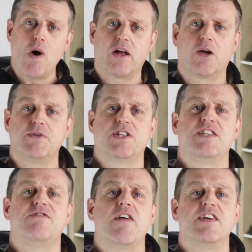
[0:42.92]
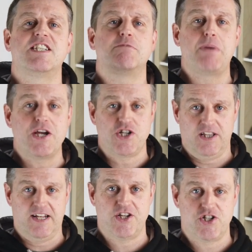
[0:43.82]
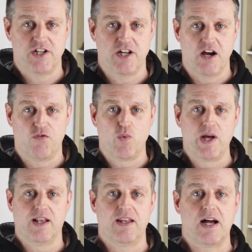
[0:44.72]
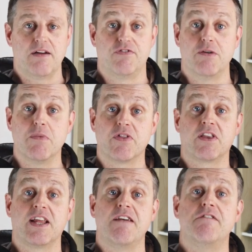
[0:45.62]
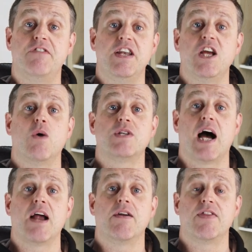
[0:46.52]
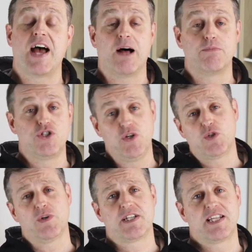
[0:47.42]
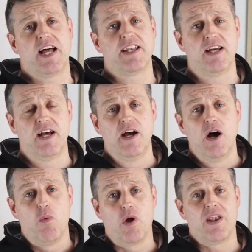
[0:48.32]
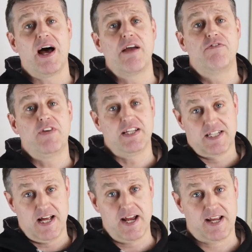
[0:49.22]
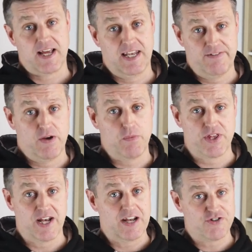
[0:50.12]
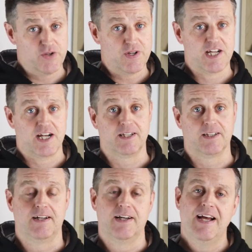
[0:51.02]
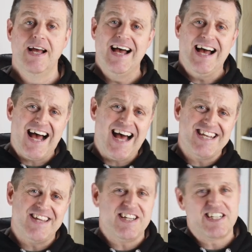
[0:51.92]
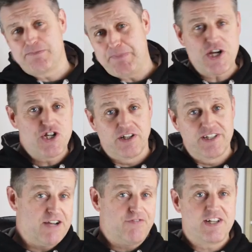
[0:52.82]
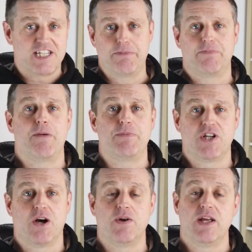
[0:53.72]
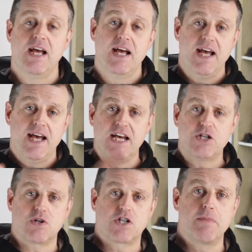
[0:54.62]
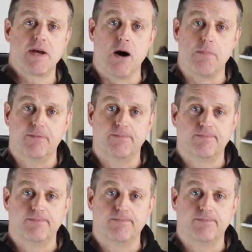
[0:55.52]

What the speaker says: welcome to this very special edition of Wheel Life, the monthly video diary that helps you to understand what life is like living with an electric unicycle. And in this special, different type of episode, here's what's coming up.